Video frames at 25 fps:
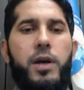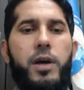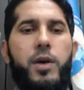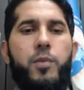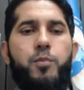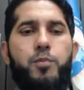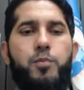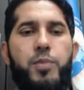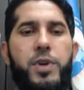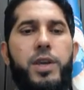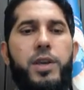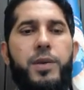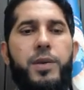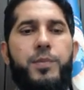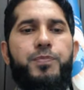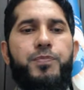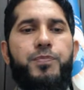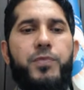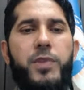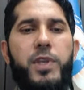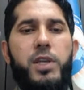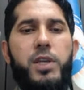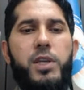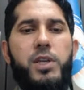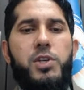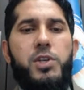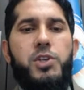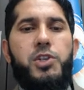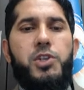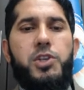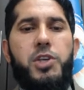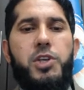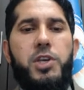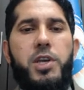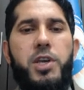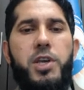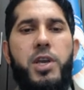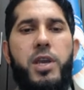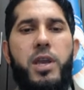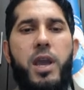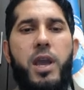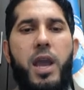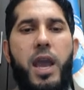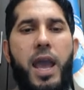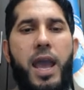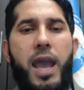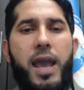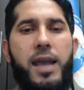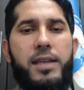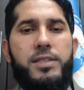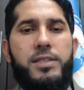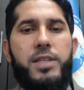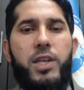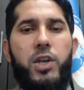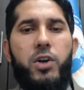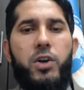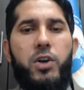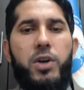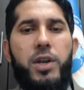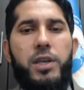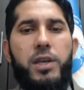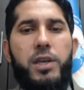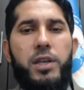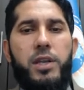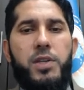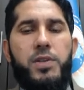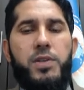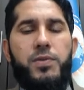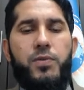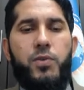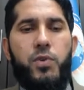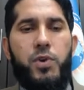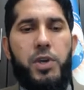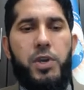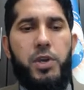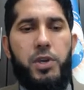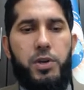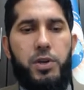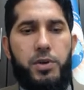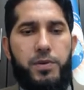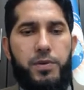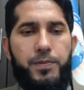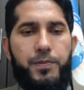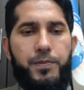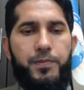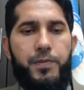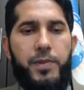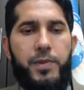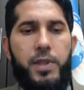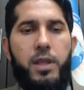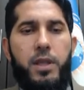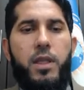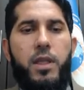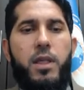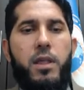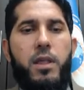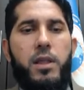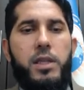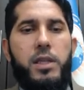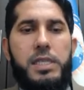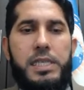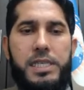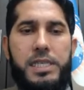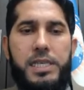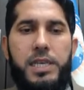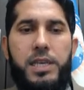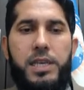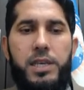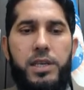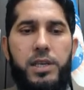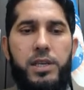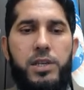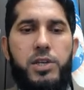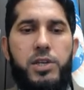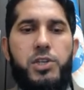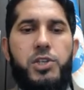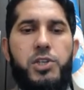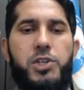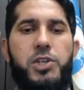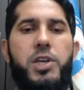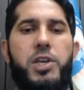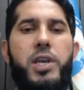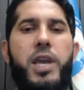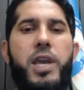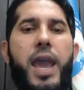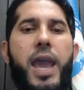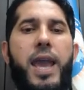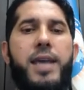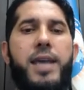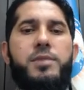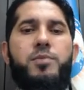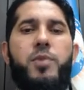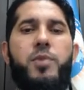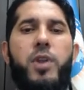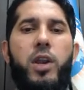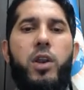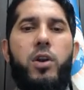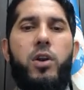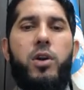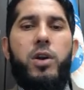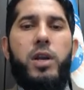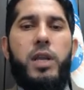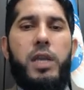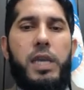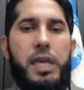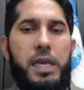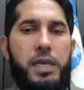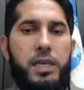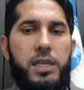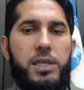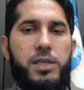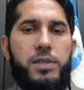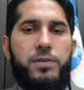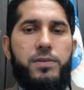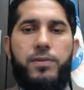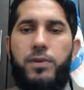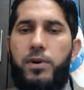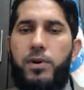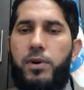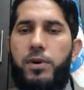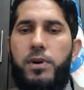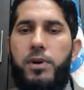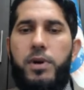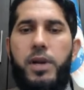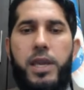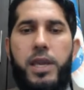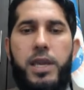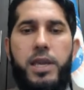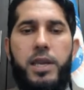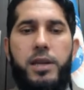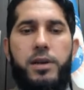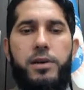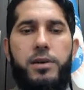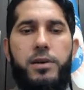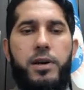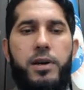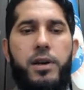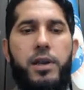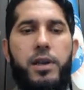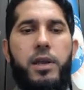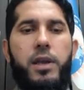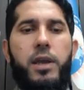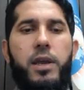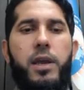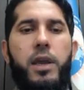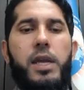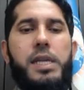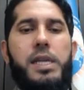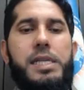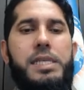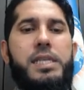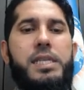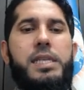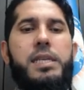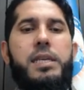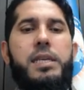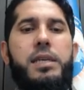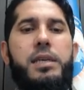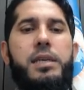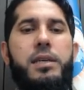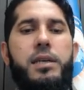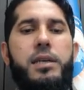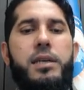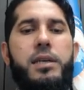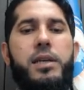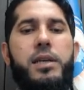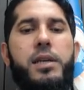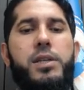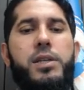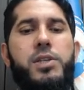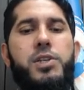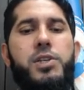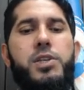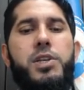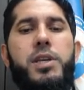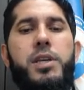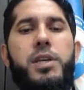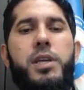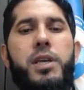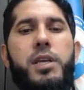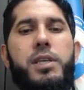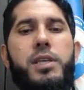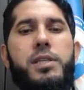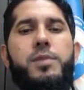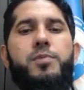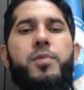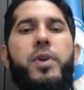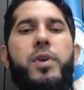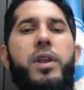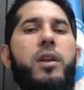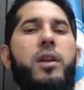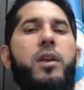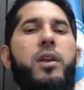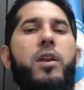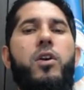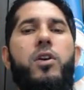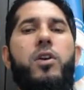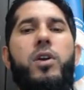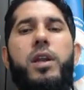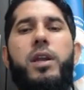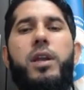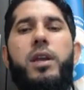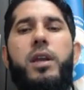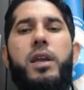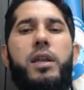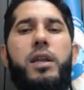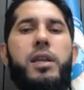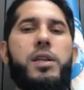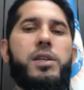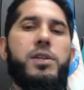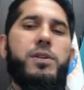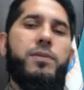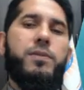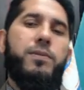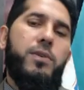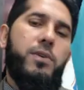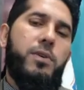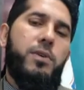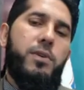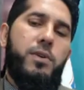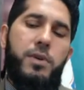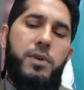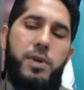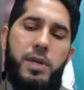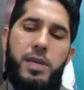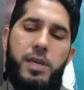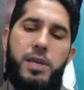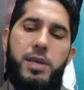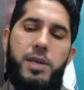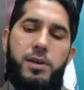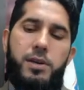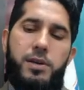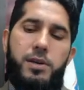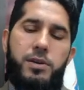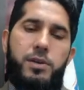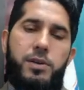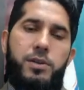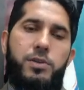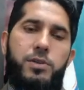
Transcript: B, she has learning English for a year. C, she has been learning English for a year. And D, she is been learning English for a year.